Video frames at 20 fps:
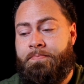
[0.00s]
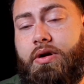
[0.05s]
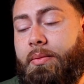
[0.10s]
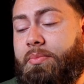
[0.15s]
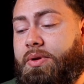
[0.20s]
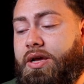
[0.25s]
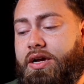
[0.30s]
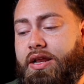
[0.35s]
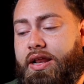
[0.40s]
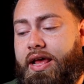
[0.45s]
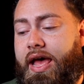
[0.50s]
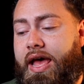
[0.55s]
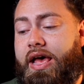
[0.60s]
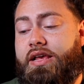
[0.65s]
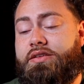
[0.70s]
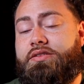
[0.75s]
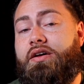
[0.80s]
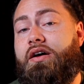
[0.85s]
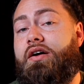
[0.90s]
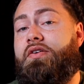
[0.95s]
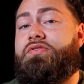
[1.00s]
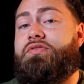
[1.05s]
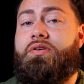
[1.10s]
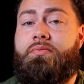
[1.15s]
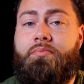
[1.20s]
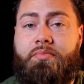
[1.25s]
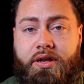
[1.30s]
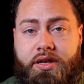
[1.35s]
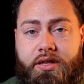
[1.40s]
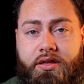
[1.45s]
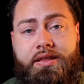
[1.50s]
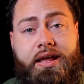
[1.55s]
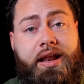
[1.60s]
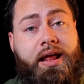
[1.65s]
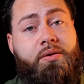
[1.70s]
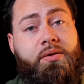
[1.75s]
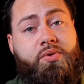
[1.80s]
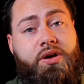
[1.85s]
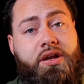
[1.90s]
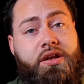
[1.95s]
I'm not gonna ask of somebody that
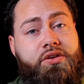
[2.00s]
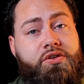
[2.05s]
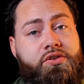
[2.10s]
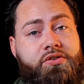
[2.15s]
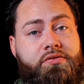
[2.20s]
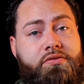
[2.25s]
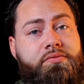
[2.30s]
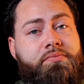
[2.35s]
I wouldn't do